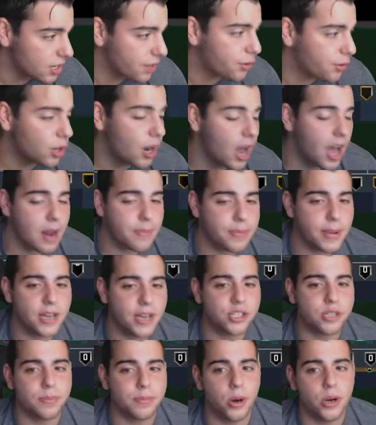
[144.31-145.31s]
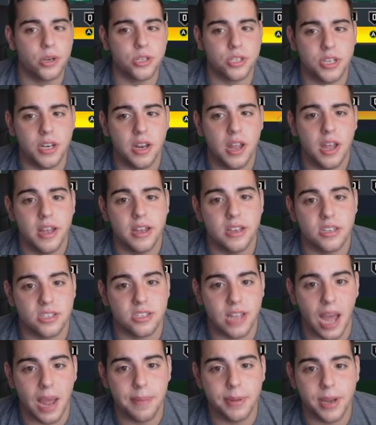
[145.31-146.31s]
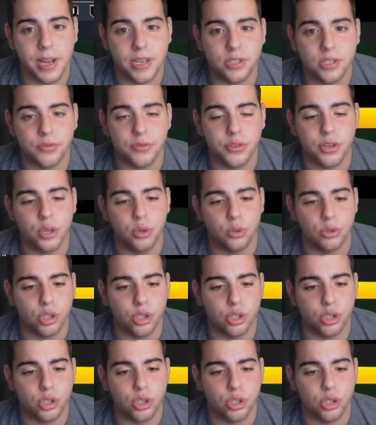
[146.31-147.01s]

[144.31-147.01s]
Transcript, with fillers: If you're not a patient person, sniping isn't for you.